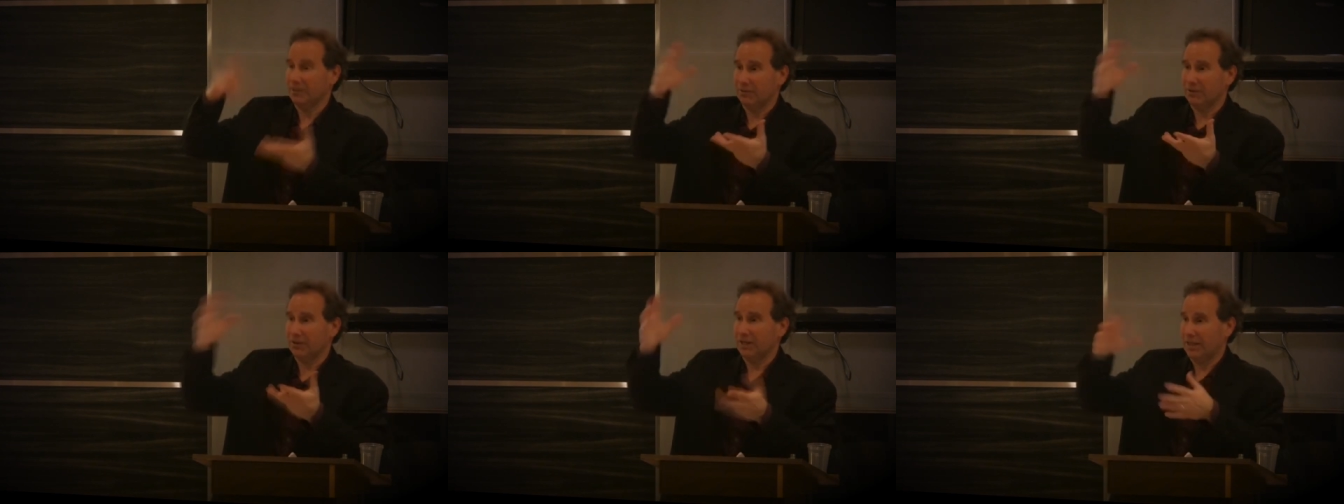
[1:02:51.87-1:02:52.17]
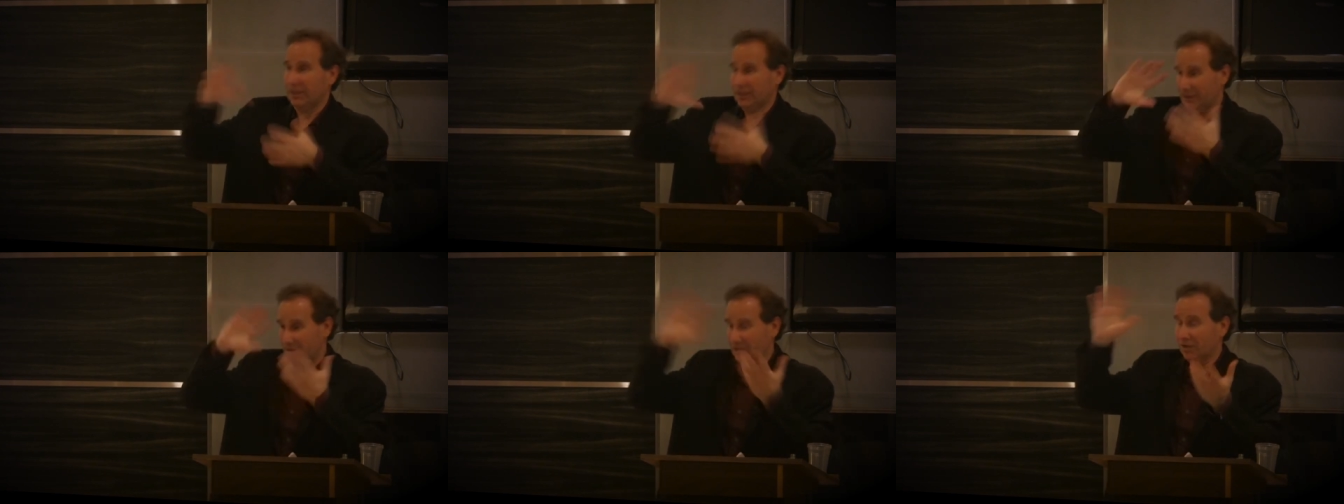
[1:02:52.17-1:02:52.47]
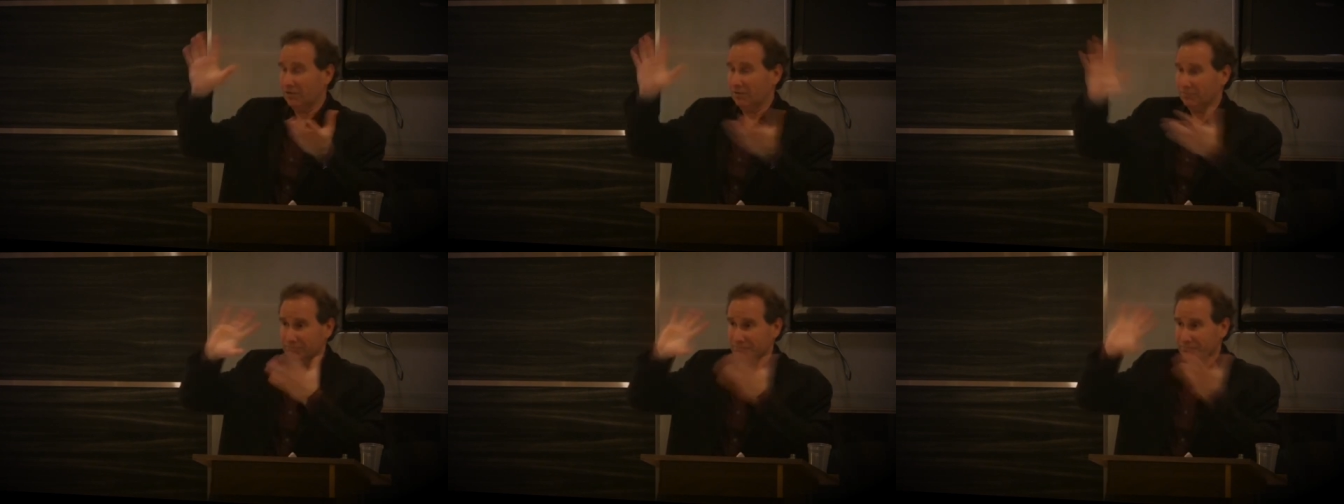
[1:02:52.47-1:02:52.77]
They were getting,
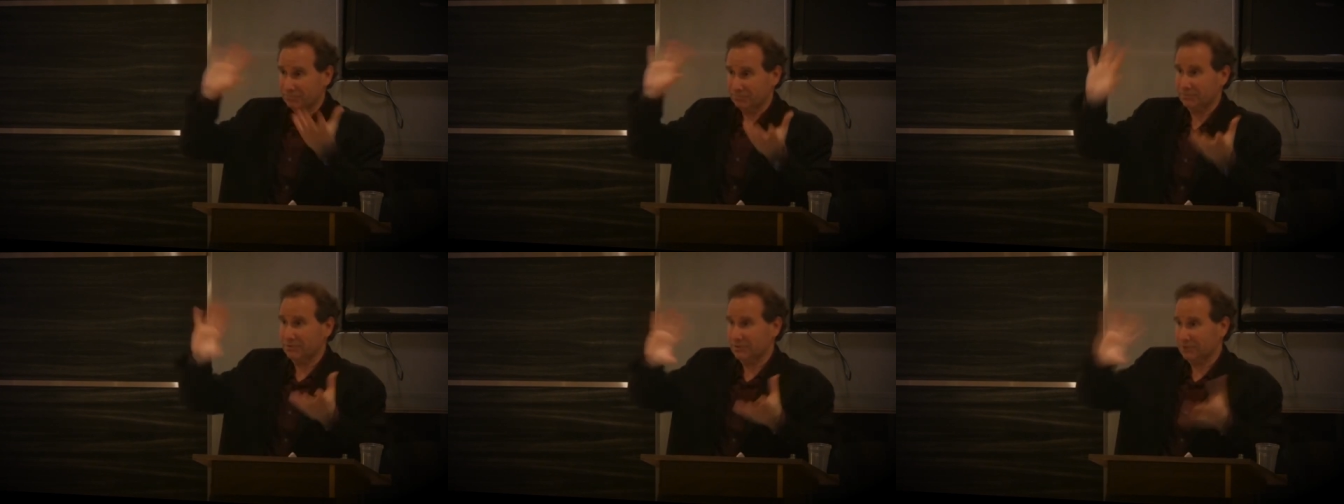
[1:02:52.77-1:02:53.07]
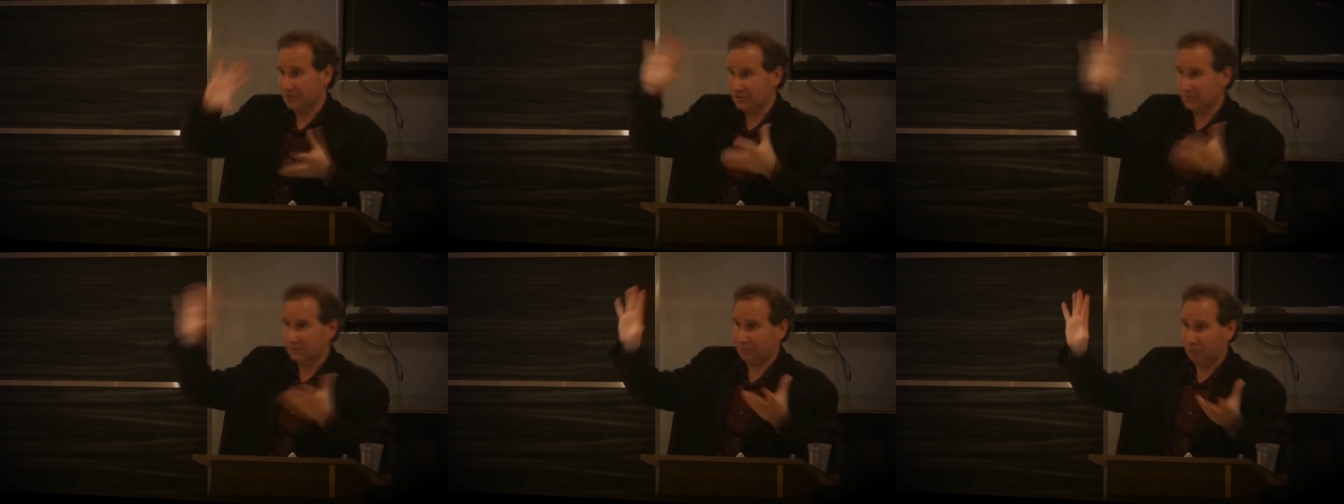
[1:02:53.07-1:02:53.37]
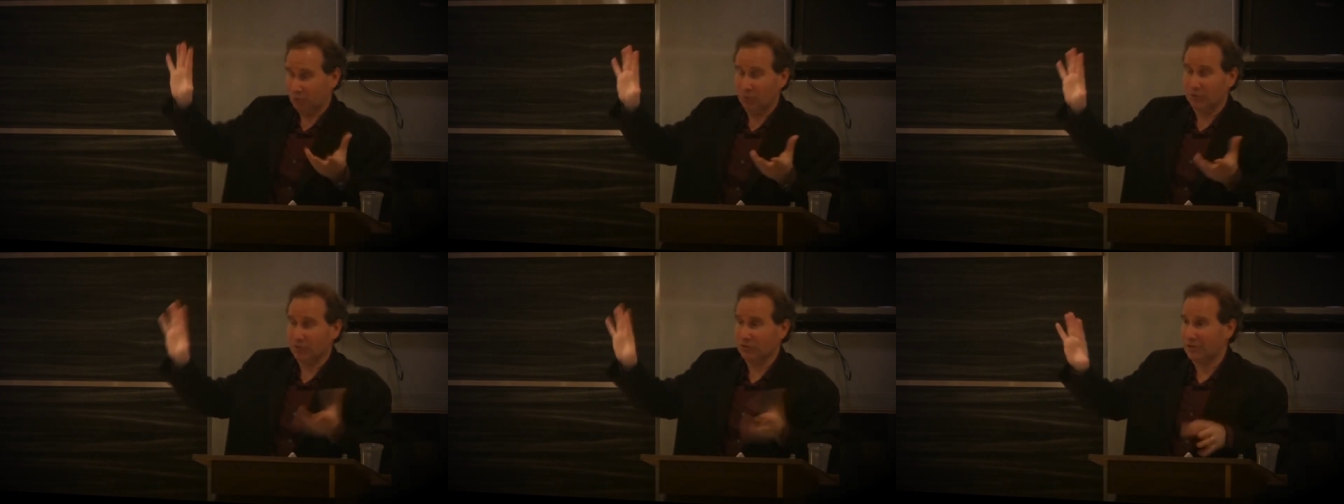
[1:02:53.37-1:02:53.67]
you know, a
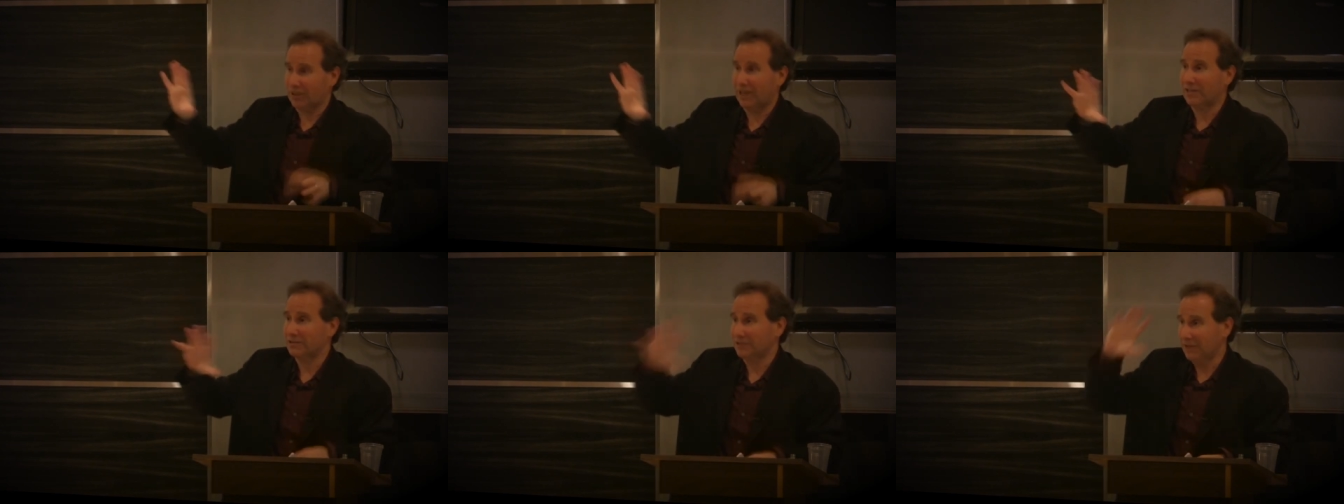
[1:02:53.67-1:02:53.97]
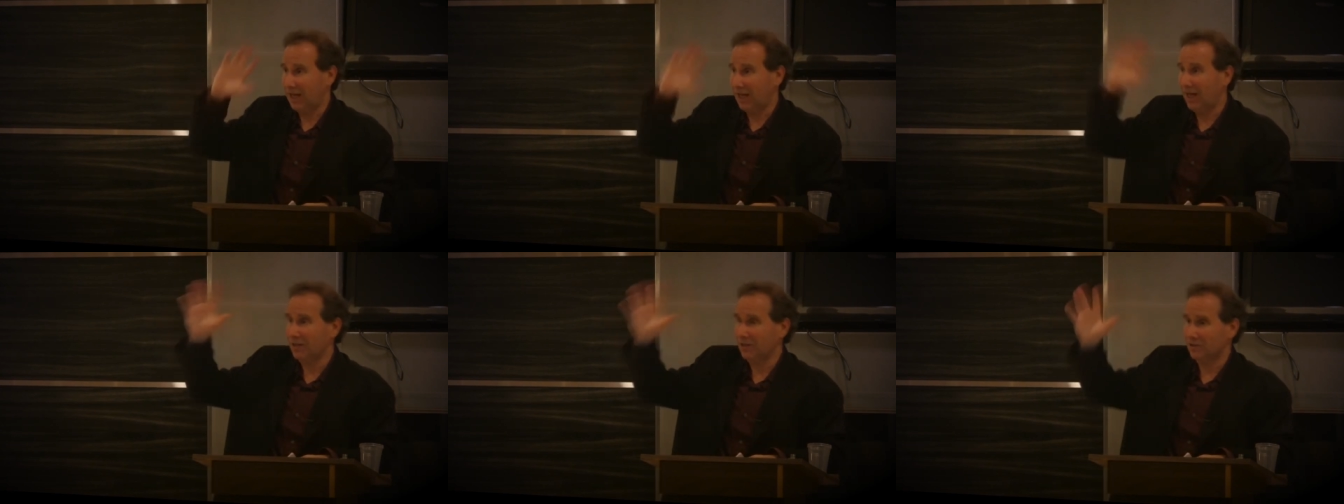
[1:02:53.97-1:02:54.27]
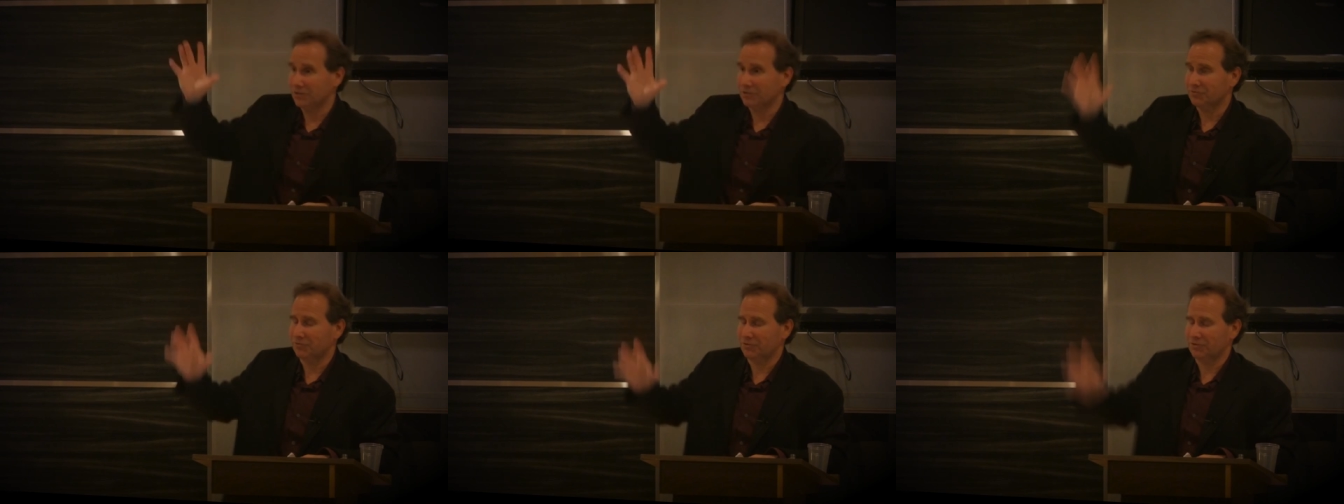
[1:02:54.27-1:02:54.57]
few hundred thousand
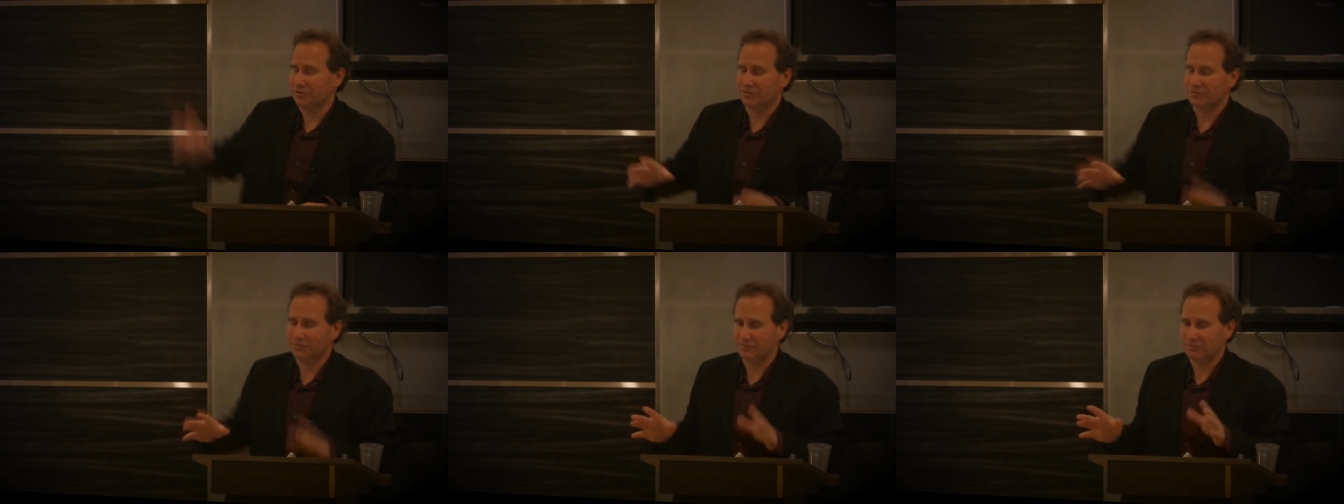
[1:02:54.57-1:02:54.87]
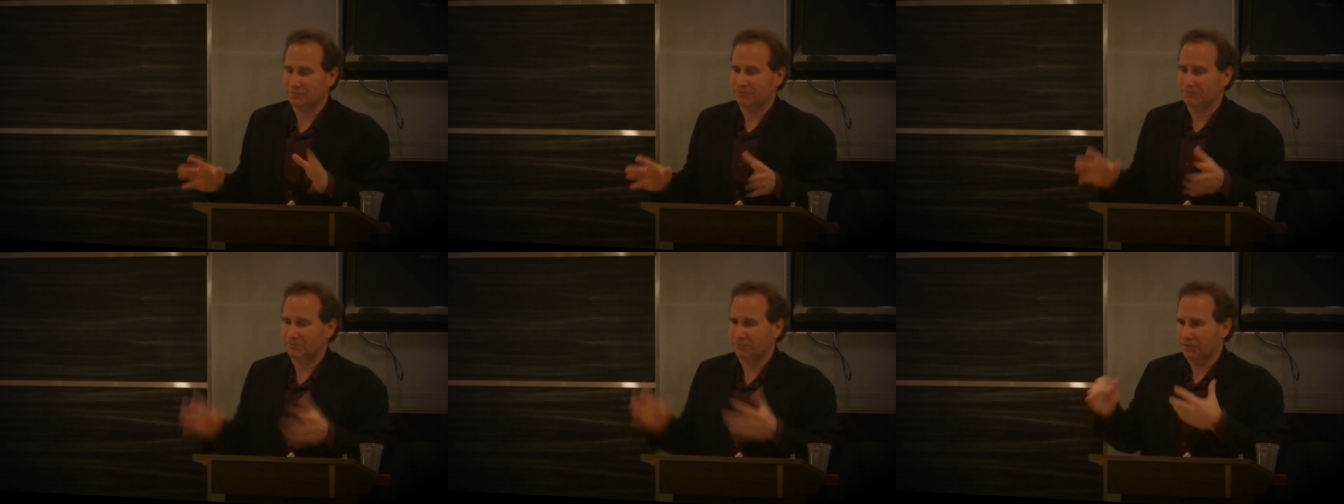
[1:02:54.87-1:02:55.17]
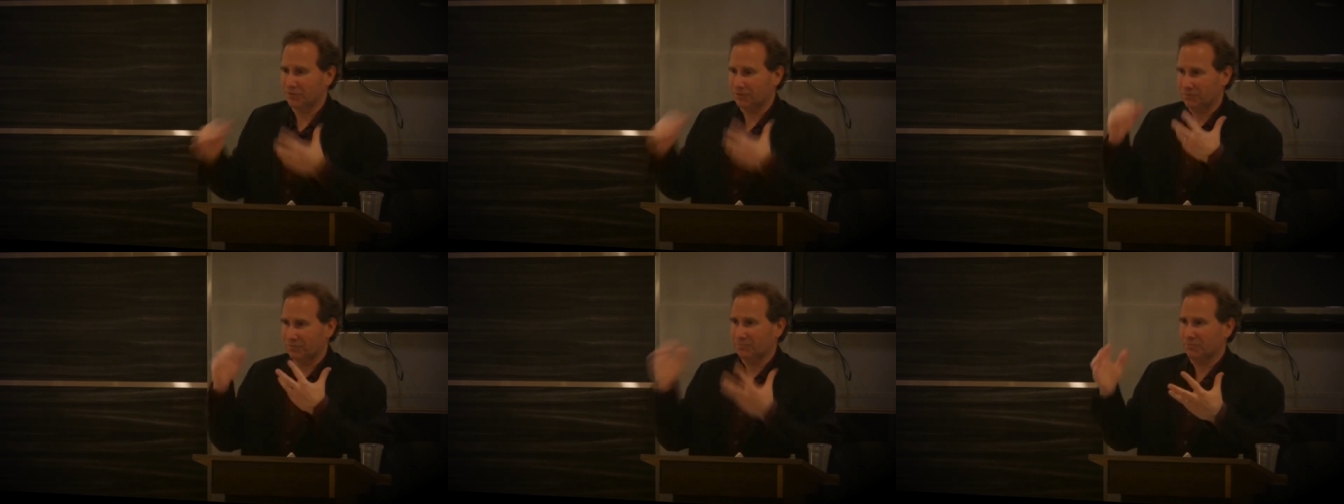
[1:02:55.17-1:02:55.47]
dollars for the,
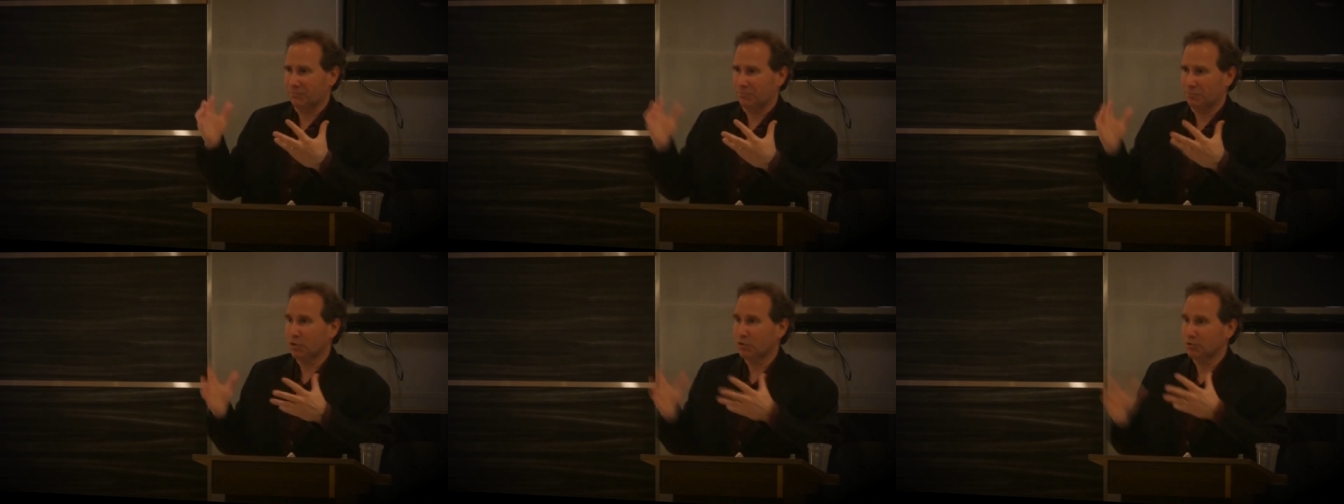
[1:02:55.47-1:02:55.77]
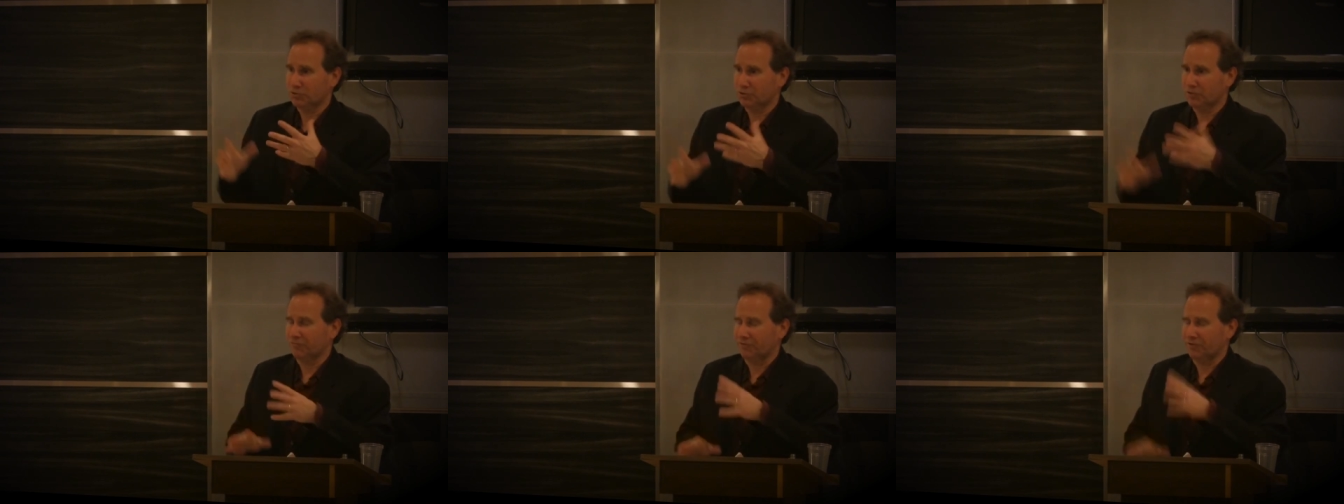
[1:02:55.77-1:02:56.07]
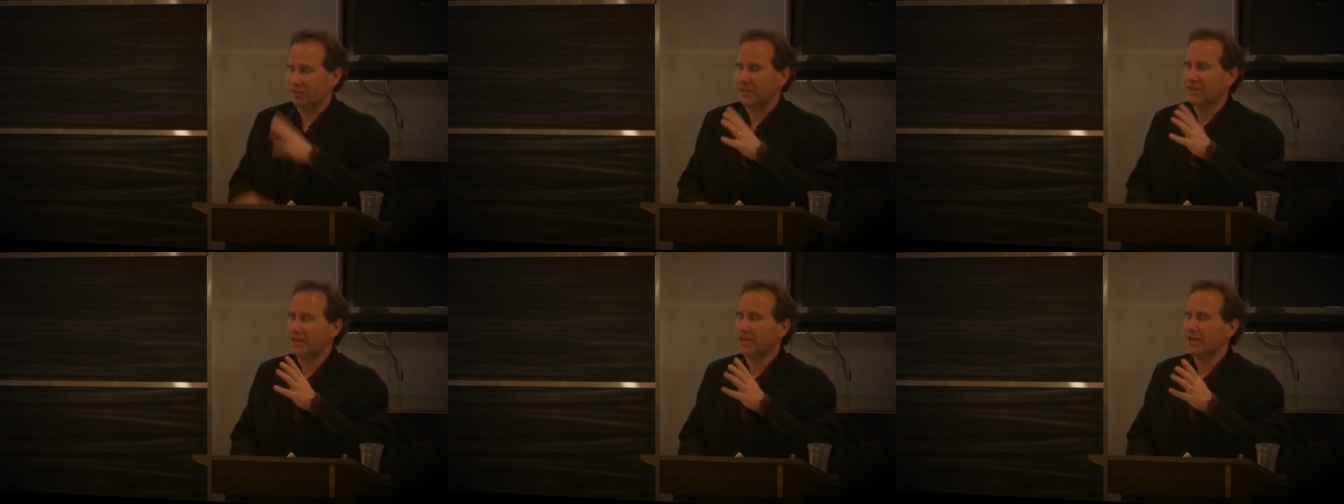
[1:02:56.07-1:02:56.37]
for the producer
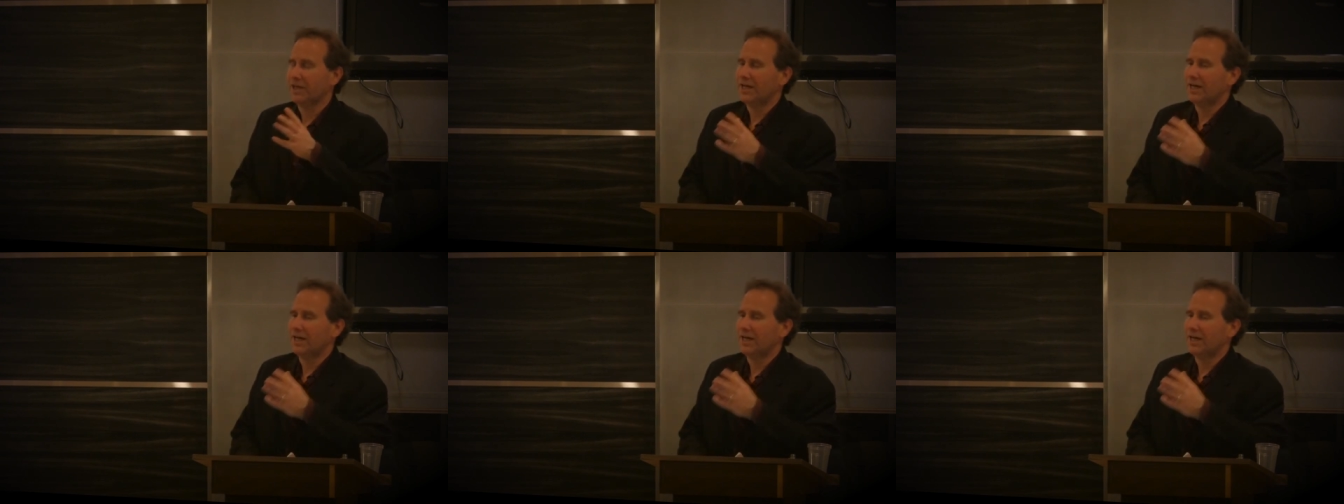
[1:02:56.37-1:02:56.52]
fee.